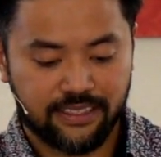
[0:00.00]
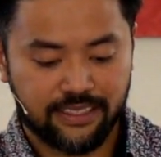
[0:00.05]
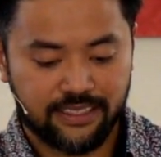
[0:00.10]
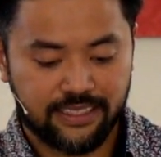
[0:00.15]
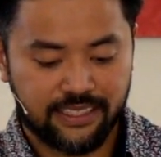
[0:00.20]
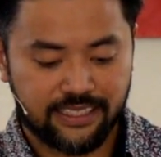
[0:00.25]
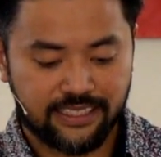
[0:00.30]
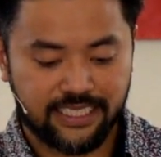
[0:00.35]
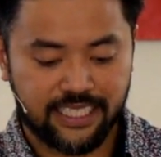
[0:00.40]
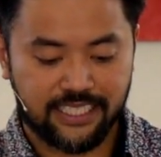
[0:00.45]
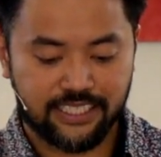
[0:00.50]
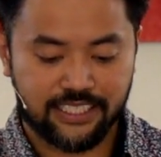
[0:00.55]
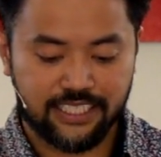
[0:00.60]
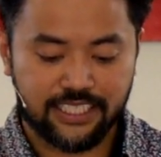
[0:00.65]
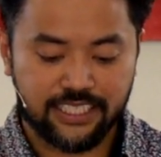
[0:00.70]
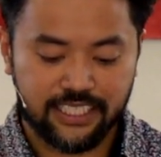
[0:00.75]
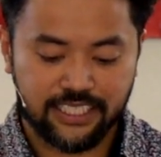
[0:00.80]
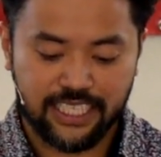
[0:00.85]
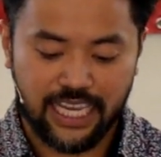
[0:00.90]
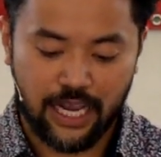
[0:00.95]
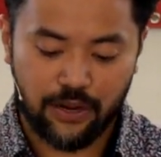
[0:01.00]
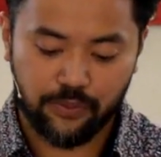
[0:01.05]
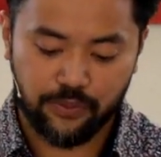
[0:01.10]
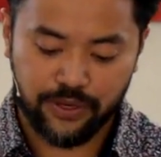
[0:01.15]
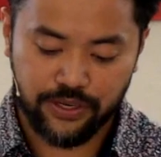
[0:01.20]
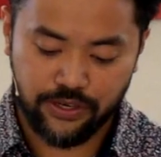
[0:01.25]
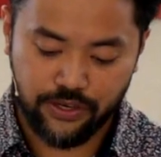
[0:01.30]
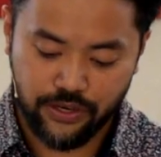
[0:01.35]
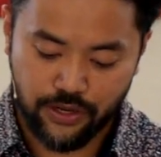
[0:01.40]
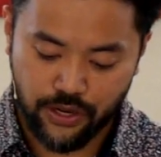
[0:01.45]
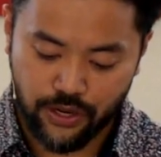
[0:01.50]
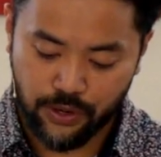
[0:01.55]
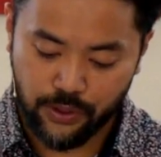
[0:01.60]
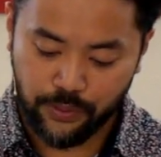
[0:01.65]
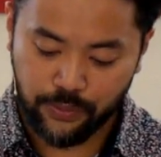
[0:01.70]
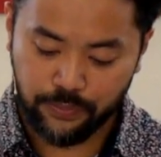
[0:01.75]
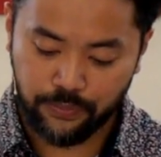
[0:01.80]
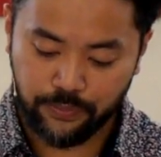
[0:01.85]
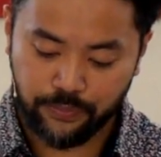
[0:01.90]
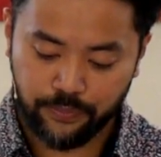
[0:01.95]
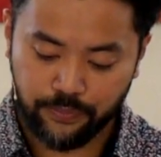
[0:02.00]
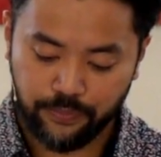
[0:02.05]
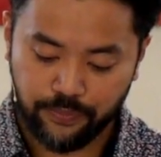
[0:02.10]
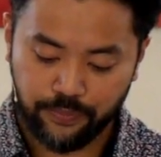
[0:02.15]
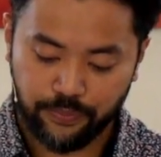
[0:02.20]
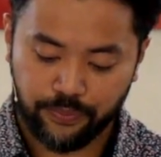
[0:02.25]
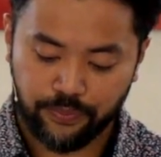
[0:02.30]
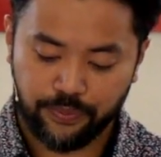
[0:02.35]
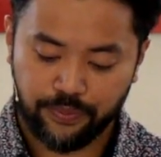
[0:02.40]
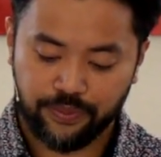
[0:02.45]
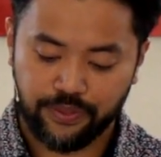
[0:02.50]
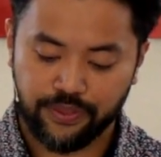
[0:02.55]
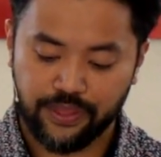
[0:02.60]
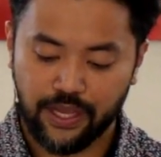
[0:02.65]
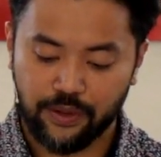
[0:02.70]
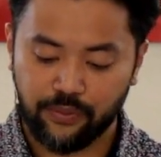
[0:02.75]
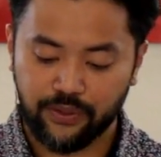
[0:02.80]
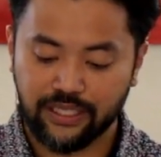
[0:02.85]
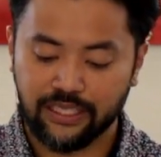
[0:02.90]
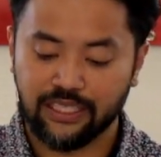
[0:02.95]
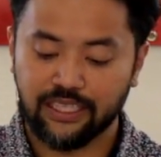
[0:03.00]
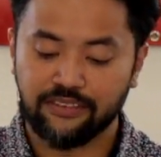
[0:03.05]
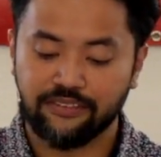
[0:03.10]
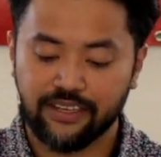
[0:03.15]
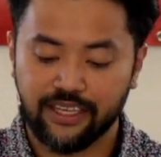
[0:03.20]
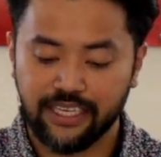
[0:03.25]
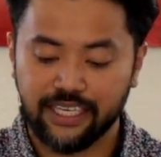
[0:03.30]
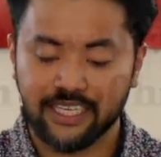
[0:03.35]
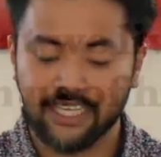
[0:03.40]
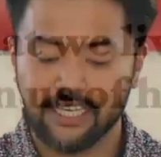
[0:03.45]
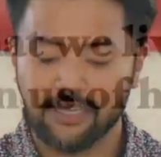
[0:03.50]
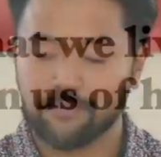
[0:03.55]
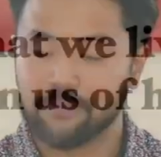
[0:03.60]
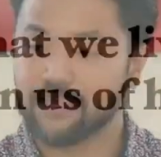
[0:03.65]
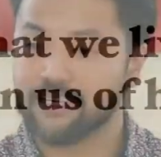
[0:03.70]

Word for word: says, This is how we know that we live in him and